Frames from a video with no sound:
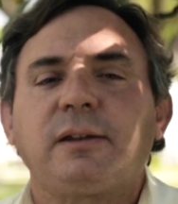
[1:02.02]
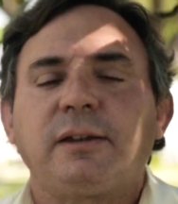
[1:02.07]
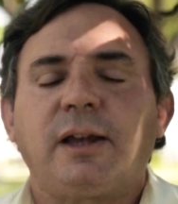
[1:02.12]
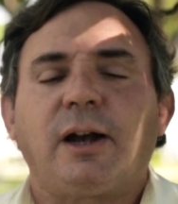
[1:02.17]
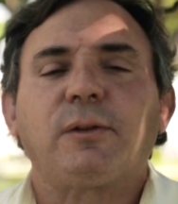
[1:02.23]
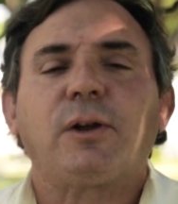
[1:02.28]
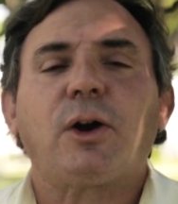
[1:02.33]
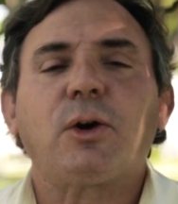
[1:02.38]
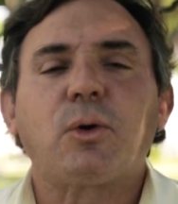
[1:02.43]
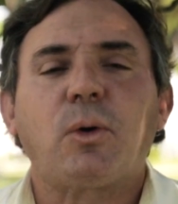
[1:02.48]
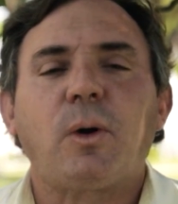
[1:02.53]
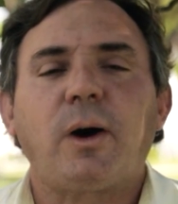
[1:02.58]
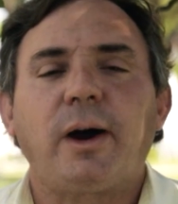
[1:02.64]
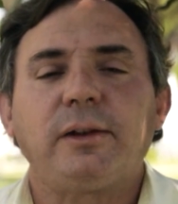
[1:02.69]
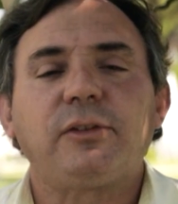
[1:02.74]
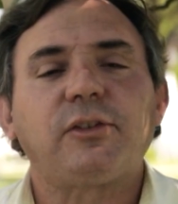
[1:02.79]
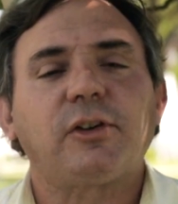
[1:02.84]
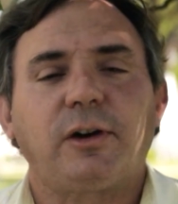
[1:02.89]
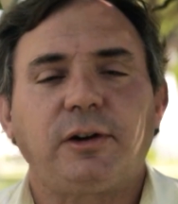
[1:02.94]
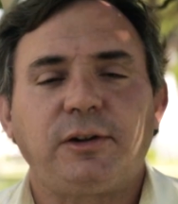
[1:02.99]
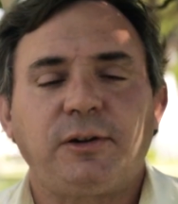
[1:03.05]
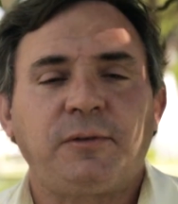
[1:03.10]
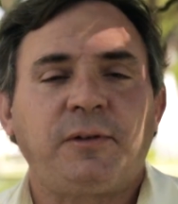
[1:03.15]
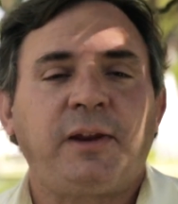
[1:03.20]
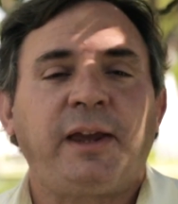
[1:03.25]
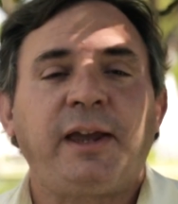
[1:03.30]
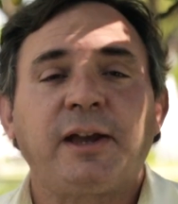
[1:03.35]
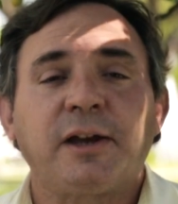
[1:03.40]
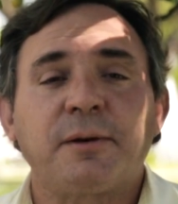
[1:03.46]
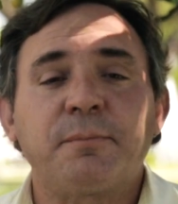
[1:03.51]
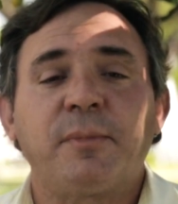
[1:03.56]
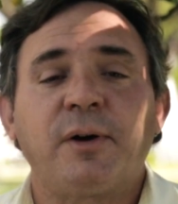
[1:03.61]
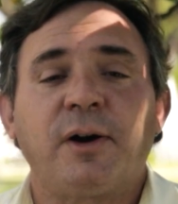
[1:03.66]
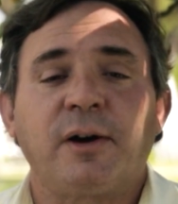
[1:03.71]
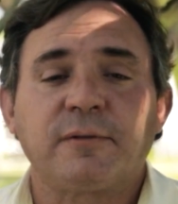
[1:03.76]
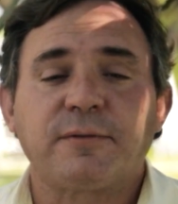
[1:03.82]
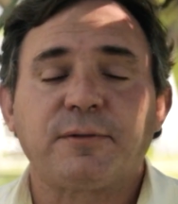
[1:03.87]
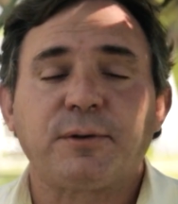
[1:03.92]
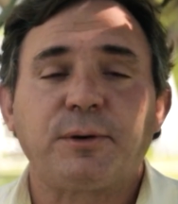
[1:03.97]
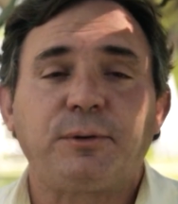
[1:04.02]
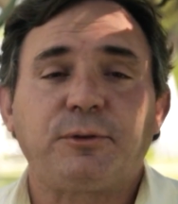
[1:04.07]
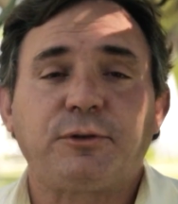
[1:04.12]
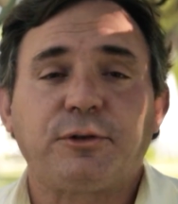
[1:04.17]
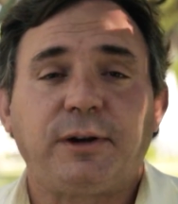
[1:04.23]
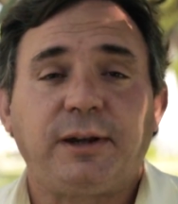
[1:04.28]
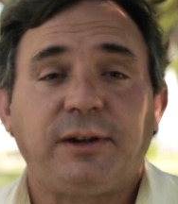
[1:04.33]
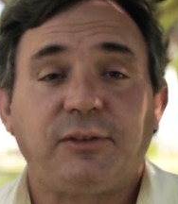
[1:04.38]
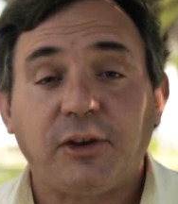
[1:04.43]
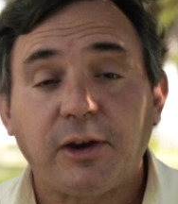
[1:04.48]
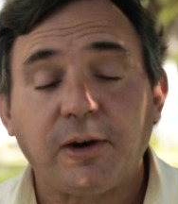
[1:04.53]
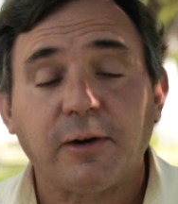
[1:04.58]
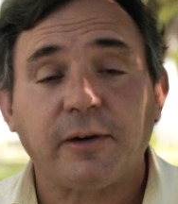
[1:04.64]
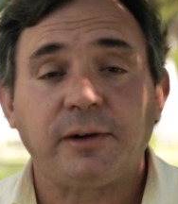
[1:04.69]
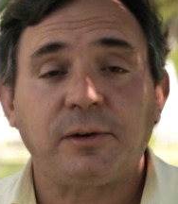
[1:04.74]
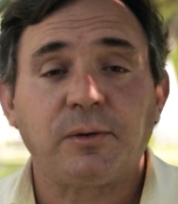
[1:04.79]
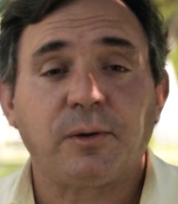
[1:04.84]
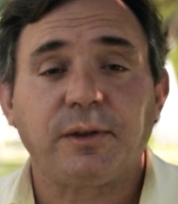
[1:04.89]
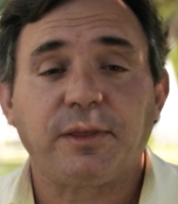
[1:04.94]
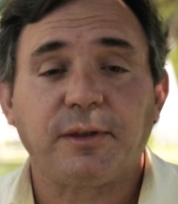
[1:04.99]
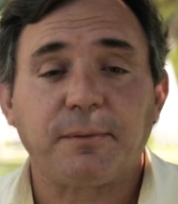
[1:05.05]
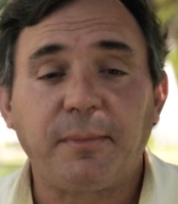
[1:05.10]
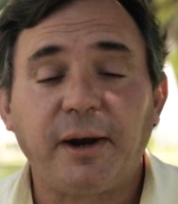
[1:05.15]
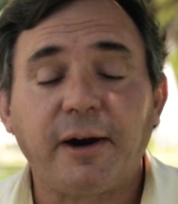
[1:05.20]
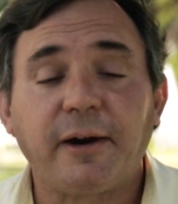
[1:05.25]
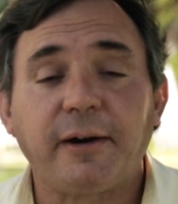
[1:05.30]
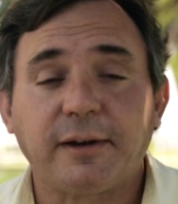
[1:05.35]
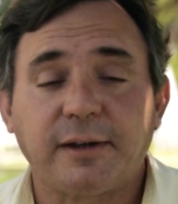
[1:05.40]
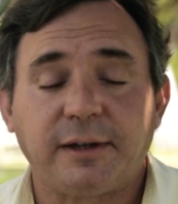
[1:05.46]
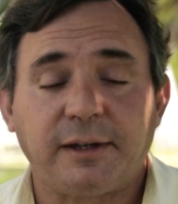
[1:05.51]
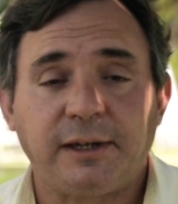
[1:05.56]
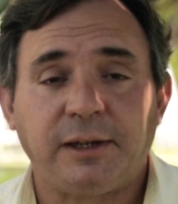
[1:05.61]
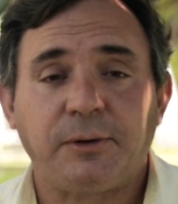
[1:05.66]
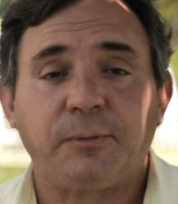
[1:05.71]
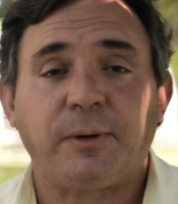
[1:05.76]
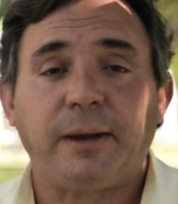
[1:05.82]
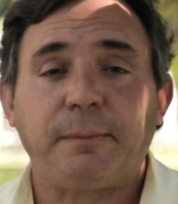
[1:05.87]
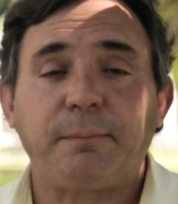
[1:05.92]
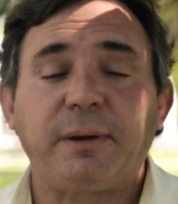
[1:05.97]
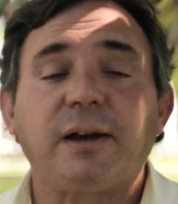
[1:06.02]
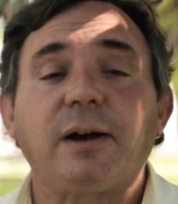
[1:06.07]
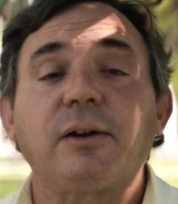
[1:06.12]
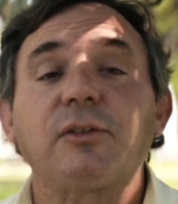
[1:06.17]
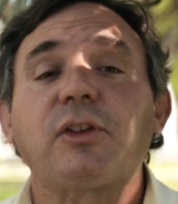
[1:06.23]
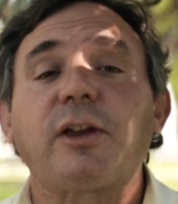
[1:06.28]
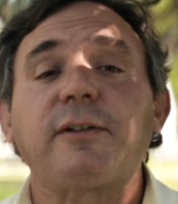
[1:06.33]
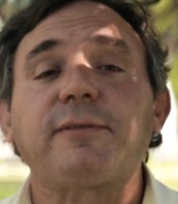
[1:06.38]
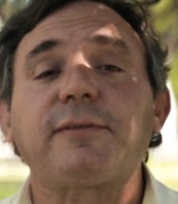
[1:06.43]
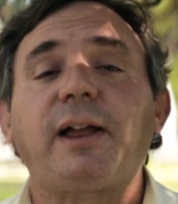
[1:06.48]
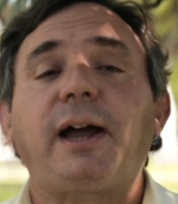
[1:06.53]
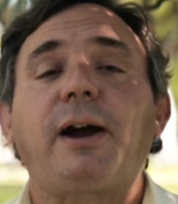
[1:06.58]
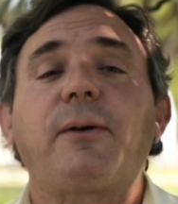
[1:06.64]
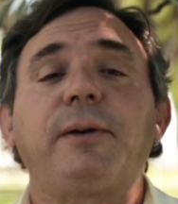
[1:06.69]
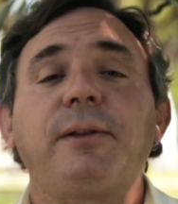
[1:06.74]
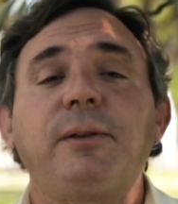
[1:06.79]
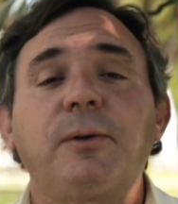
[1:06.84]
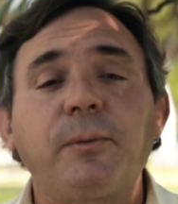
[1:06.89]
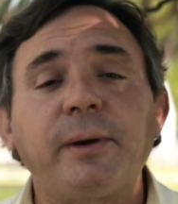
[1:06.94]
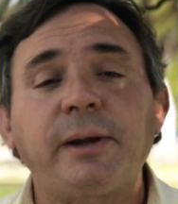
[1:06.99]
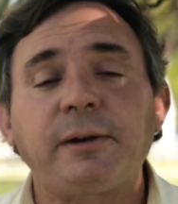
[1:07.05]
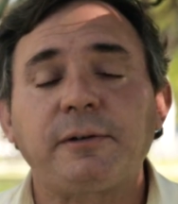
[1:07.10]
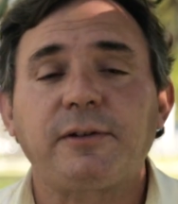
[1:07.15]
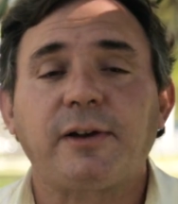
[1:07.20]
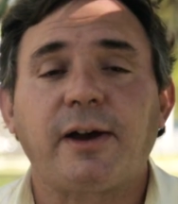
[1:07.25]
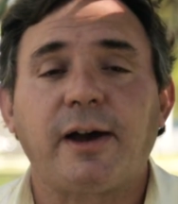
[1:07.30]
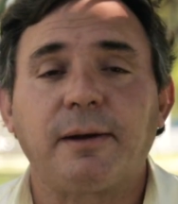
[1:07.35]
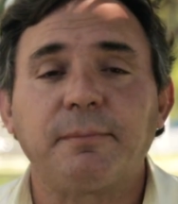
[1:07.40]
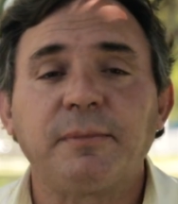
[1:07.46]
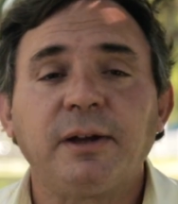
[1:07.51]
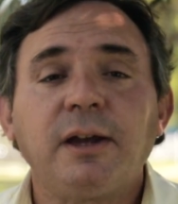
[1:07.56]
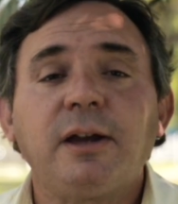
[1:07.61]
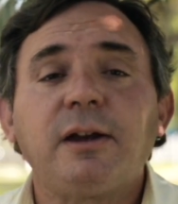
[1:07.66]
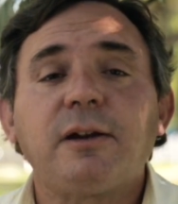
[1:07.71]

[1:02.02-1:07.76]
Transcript: Now, loquats are unique among fruit trees here in North America anyway, because they flower in the wintertime.